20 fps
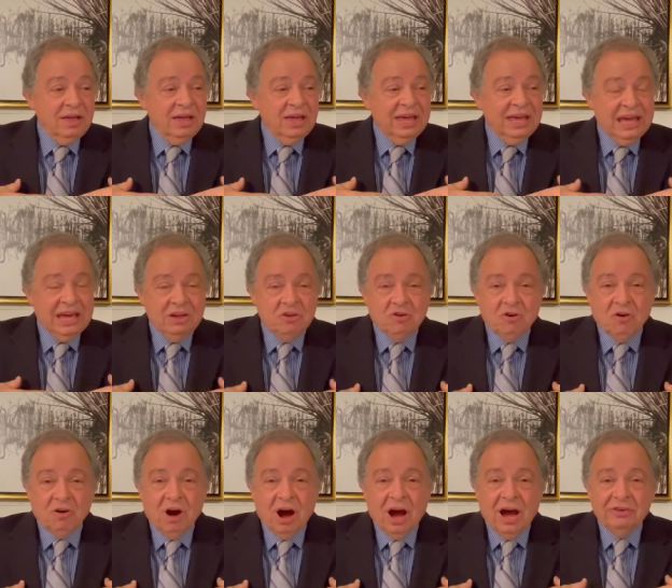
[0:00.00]
in
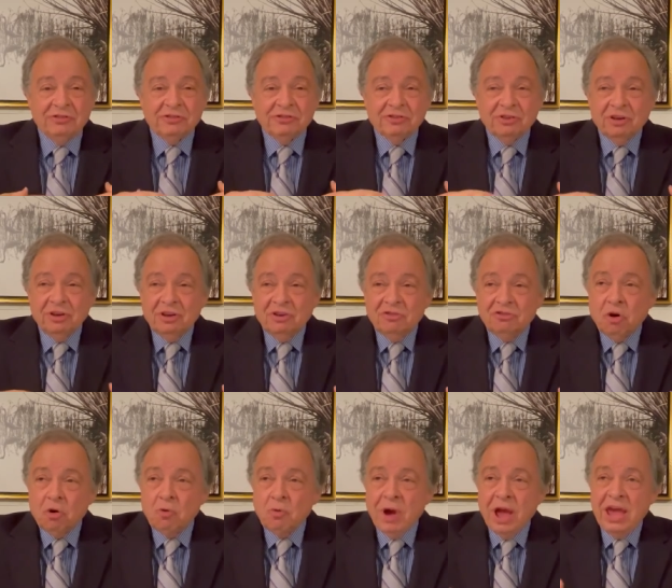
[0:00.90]
Christ
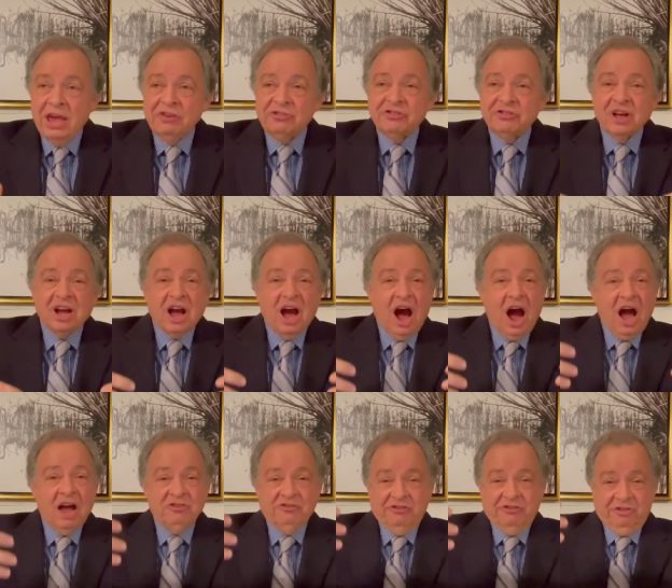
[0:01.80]
to raise the
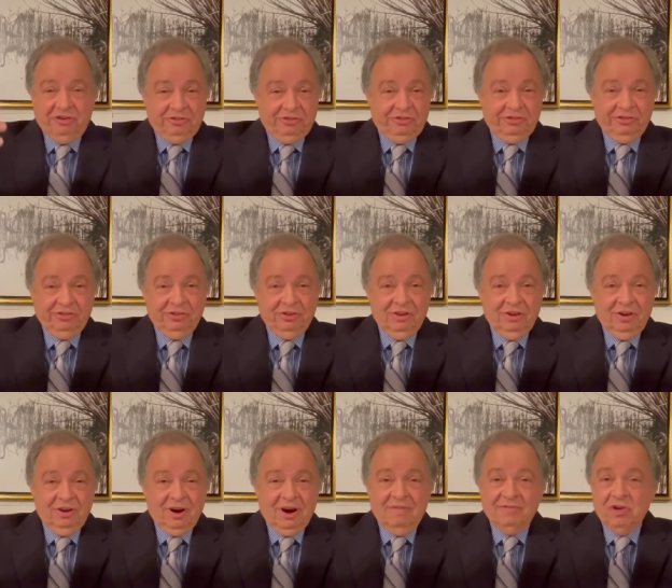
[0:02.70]
conscience
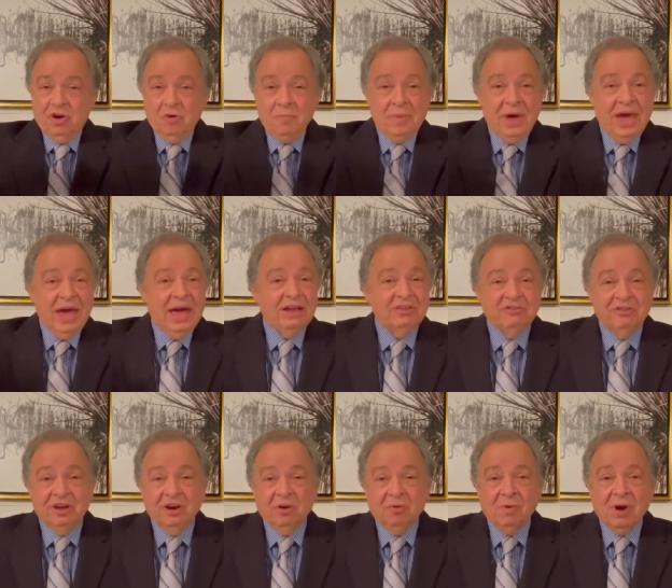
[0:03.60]
of
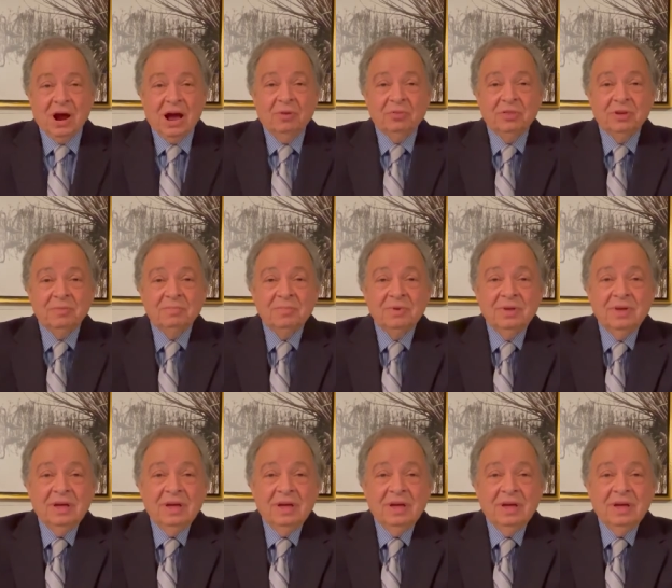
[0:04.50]
humanity around them.